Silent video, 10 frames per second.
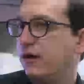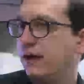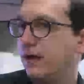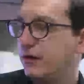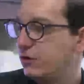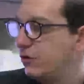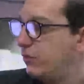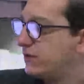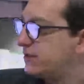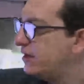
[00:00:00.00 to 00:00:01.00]
uh, you know,
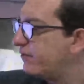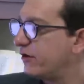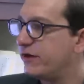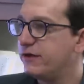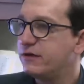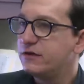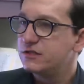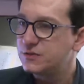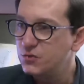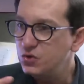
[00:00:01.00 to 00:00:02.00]
we see a very
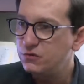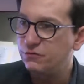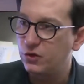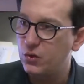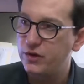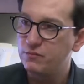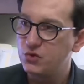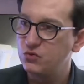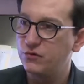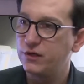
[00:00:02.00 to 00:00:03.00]
smooth flowing
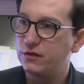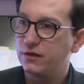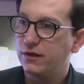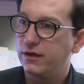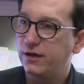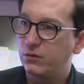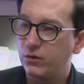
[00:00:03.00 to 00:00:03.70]
movie uh,